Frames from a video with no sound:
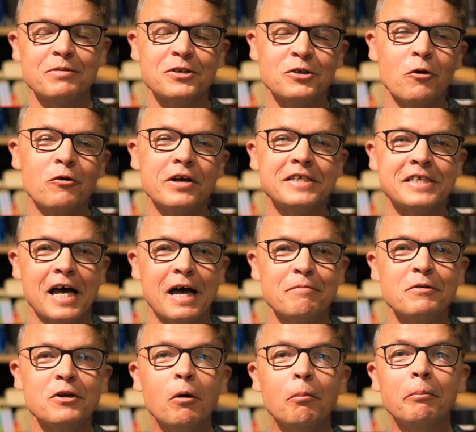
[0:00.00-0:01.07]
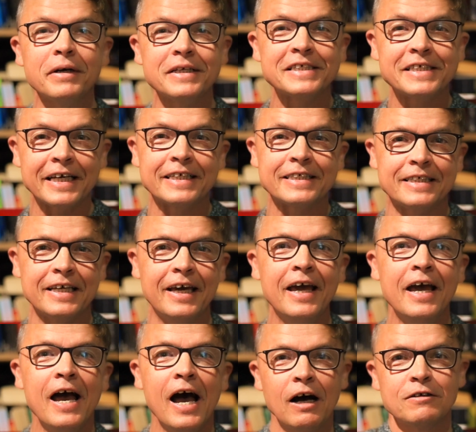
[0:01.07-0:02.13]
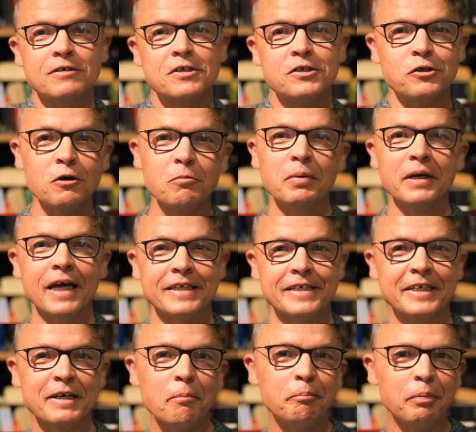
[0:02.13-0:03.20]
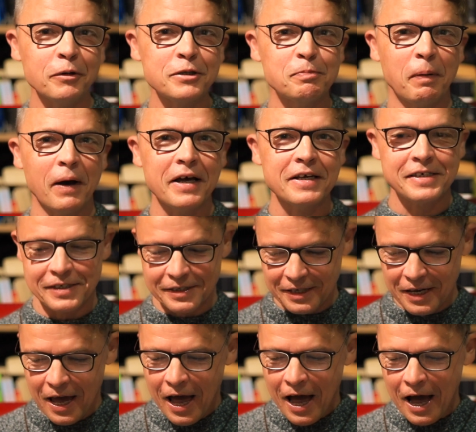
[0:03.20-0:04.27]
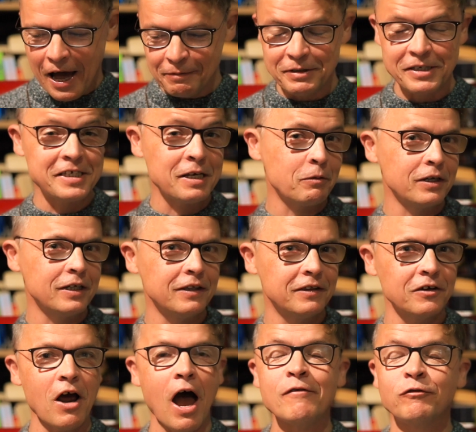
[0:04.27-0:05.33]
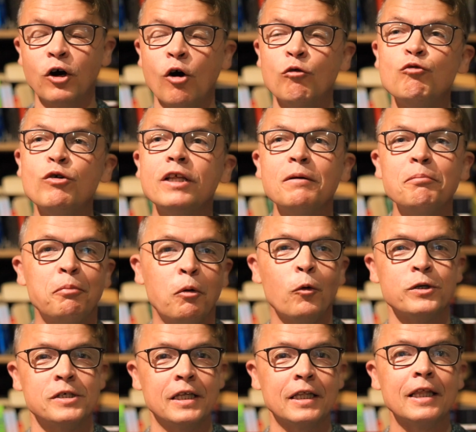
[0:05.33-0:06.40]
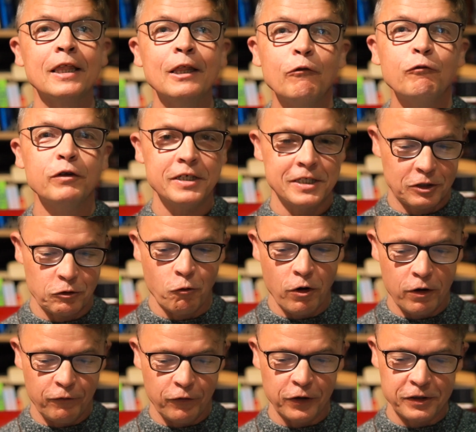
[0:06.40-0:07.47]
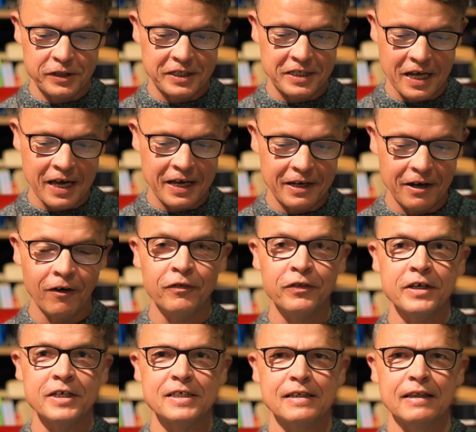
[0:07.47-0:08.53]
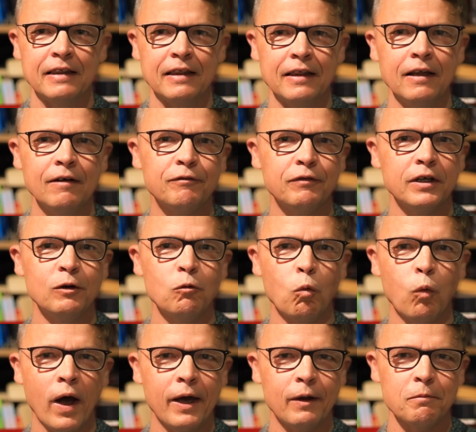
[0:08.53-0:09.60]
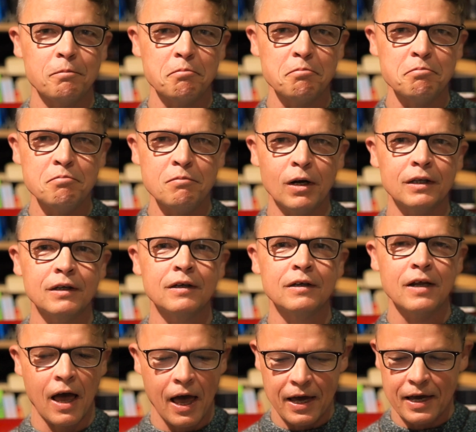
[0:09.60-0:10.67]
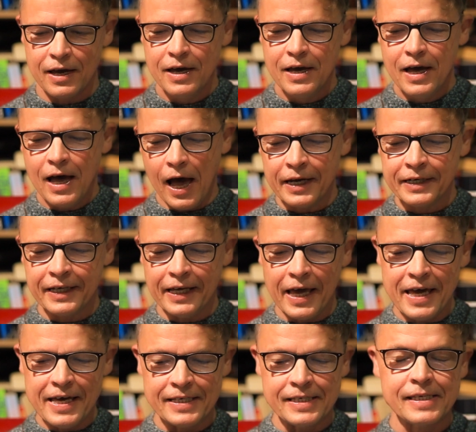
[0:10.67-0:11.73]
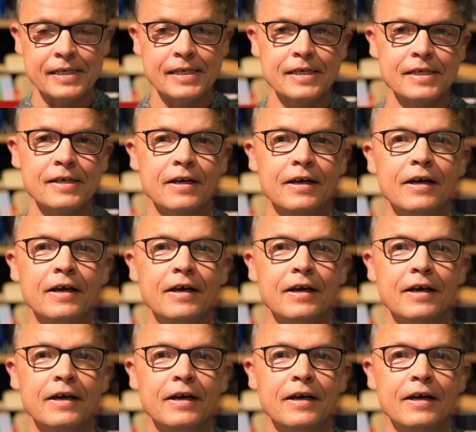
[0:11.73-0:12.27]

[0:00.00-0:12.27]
Storytime number 60. I'll soon be getting a bus pass. Um, do you see what I did there? I've got a really important, lovely story for you today on this lovely wet Monday and it is